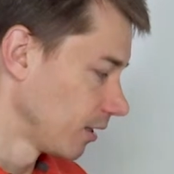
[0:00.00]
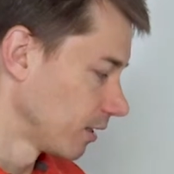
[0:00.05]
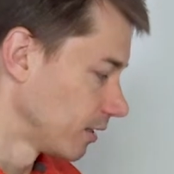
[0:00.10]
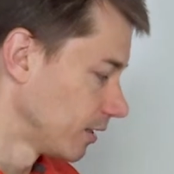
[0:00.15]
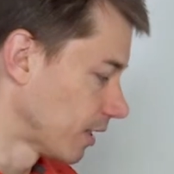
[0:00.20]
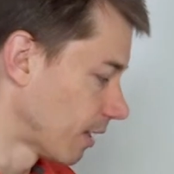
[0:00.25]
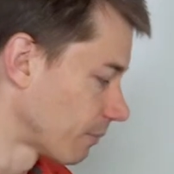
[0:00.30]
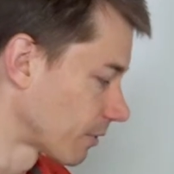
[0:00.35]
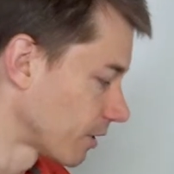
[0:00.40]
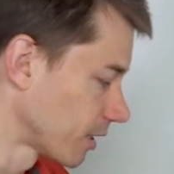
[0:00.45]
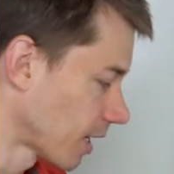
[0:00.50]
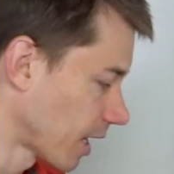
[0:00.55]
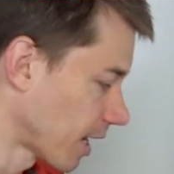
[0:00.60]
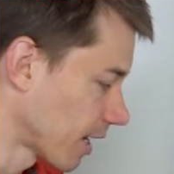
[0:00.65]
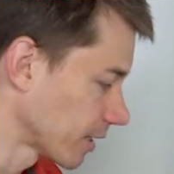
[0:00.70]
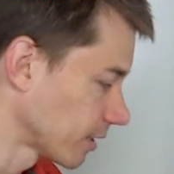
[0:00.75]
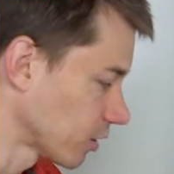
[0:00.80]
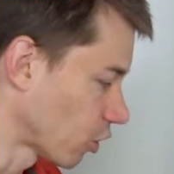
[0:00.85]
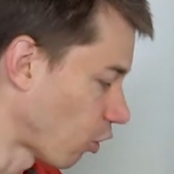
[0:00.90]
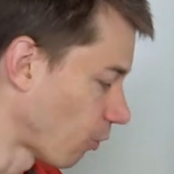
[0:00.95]
Number
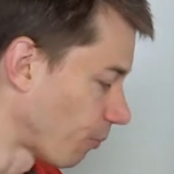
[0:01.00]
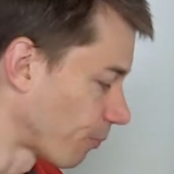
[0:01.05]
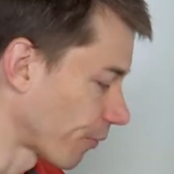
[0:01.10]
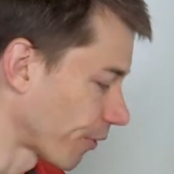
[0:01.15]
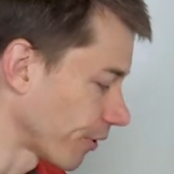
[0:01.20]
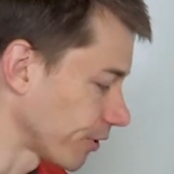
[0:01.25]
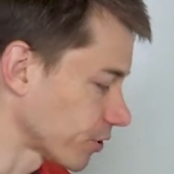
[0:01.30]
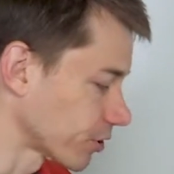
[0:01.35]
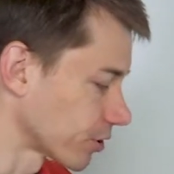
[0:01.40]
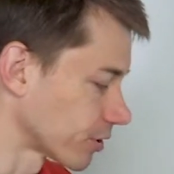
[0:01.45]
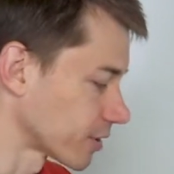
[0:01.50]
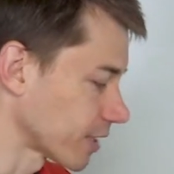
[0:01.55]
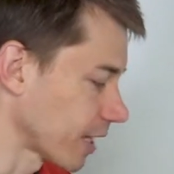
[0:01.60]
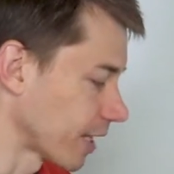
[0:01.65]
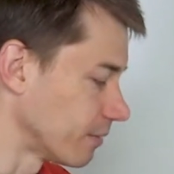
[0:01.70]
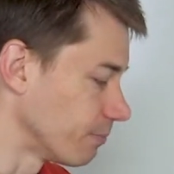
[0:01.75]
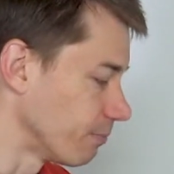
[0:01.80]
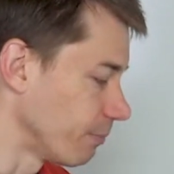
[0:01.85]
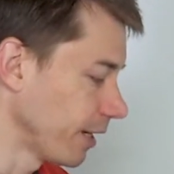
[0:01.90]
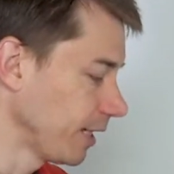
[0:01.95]
nine, operations
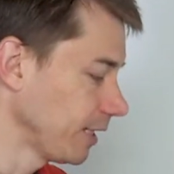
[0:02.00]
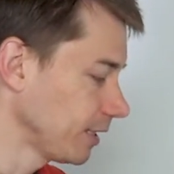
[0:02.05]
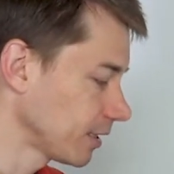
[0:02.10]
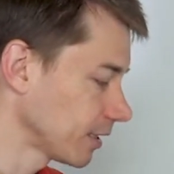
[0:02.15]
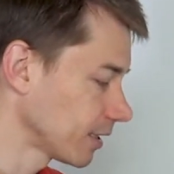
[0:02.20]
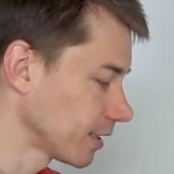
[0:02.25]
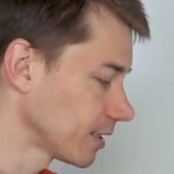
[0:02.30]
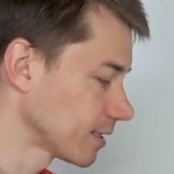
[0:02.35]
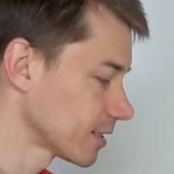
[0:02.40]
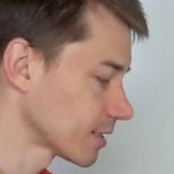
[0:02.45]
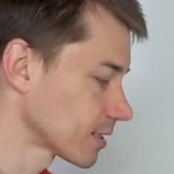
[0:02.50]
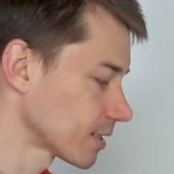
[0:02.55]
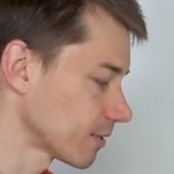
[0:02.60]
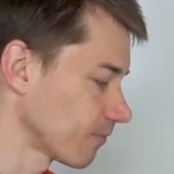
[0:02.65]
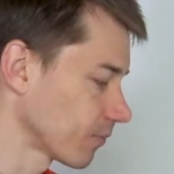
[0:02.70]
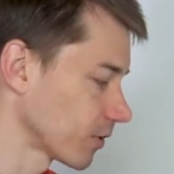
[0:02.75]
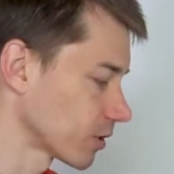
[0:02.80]
and maintenance.